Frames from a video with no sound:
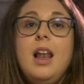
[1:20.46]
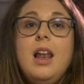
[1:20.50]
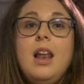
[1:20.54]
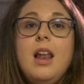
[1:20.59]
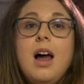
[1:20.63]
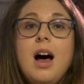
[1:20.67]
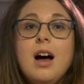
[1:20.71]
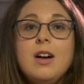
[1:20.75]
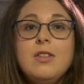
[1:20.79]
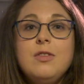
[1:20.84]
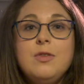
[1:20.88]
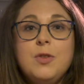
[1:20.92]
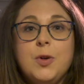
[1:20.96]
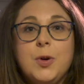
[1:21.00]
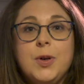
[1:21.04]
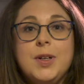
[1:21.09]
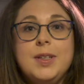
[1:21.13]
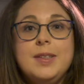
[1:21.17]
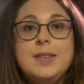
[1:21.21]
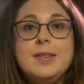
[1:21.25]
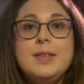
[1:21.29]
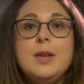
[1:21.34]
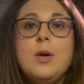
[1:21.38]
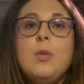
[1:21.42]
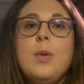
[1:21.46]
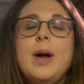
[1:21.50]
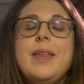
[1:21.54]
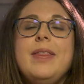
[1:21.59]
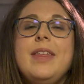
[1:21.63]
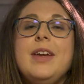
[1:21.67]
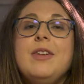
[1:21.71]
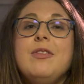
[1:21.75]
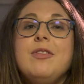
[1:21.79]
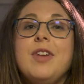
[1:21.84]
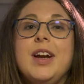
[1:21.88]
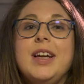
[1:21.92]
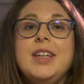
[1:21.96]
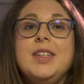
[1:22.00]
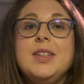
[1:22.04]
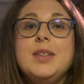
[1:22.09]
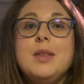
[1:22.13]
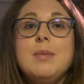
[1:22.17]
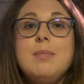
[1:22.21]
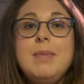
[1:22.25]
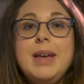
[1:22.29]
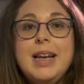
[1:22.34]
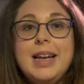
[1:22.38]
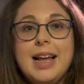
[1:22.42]
Longforts when they reached
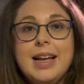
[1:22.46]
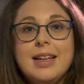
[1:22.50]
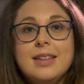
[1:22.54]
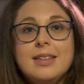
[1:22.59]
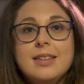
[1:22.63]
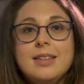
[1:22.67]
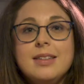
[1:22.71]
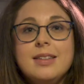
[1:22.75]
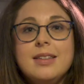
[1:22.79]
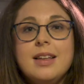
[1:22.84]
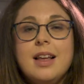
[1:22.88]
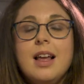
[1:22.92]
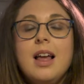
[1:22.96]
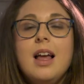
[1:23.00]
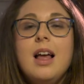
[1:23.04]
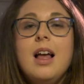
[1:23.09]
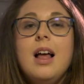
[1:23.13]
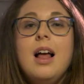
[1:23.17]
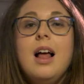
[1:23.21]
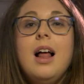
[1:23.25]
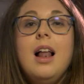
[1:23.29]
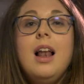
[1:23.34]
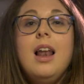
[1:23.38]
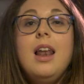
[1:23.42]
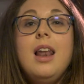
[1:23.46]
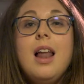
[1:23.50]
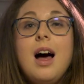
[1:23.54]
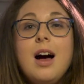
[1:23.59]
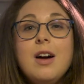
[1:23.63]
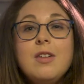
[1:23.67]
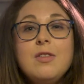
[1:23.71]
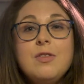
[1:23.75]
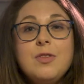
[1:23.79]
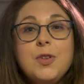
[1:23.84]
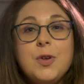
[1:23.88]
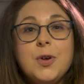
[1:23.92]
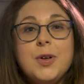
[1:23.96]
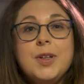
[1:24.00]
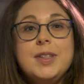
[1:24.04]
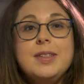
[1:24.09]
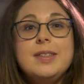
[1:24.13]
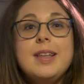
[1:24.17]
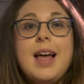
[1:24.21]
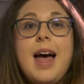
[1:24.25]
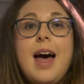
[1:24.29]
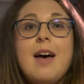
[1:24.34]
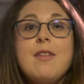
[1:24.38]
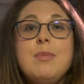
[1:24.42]
the Midlands.
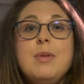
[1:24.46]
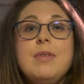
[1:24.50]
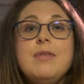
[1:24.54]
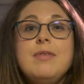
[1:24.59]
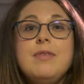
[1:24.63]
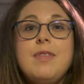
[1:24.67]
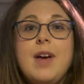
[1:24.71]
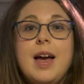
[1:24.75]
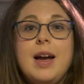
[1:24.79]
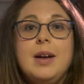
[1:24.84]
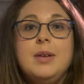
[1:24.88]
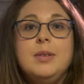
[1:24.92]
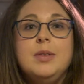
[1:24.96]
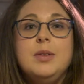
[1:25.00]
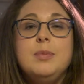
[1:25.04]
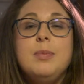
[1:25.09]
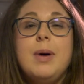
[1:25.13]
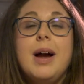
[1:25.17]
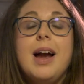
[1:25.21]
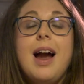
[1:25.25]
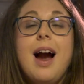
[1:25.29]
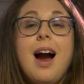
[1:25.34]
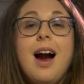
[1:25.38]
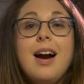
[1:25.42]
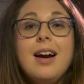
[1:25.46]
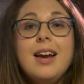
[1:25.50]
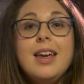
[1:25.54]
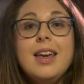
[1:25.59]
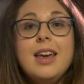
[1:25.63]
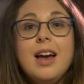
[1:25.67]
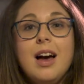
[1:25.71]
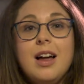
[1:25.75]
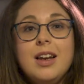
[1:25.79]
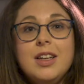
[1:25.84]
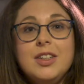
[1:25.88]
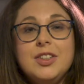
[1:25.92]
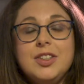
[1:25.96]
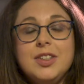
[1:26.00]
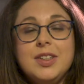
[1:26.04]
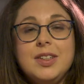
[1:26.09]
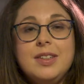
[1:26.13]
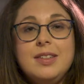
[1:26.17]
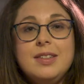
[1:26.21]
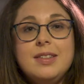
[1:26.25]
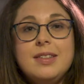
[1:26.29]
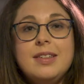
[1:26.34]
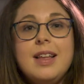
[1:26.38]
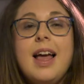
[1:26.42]
Longforts have been found by
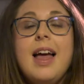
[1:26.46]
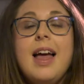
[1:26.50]
archaeologists